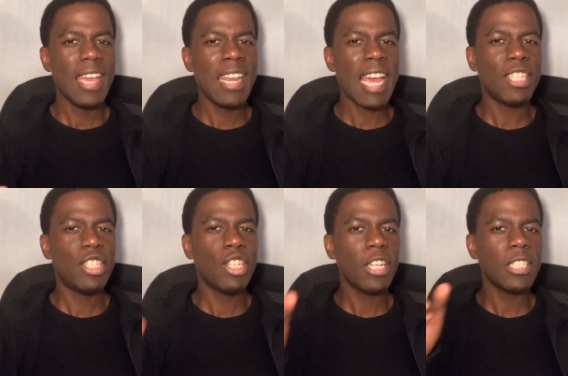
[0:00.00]
and I
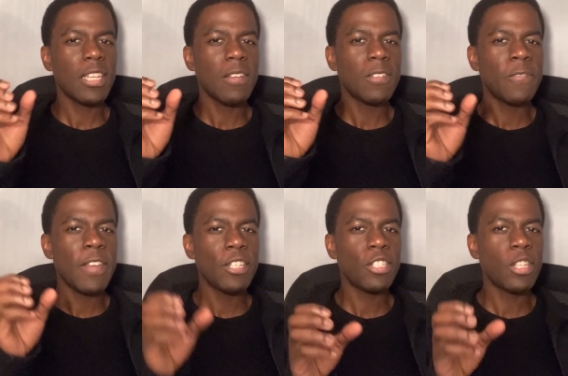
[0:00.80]
just
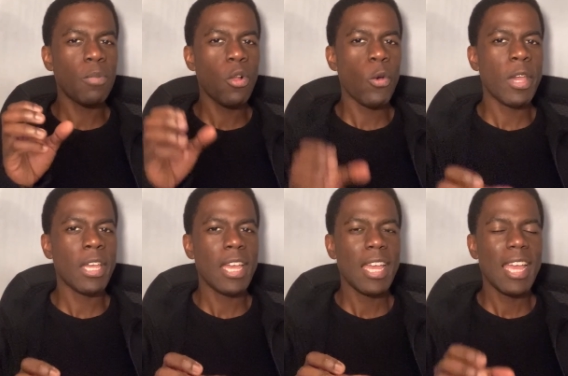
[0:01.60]
finished
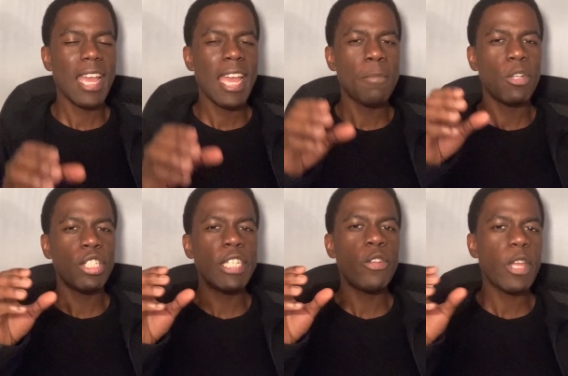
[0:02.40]
deploying a
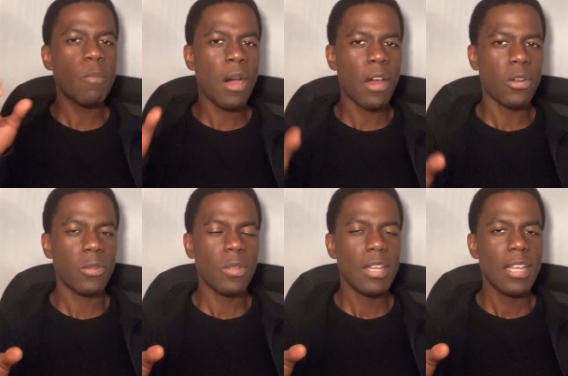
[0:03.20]
machine learning model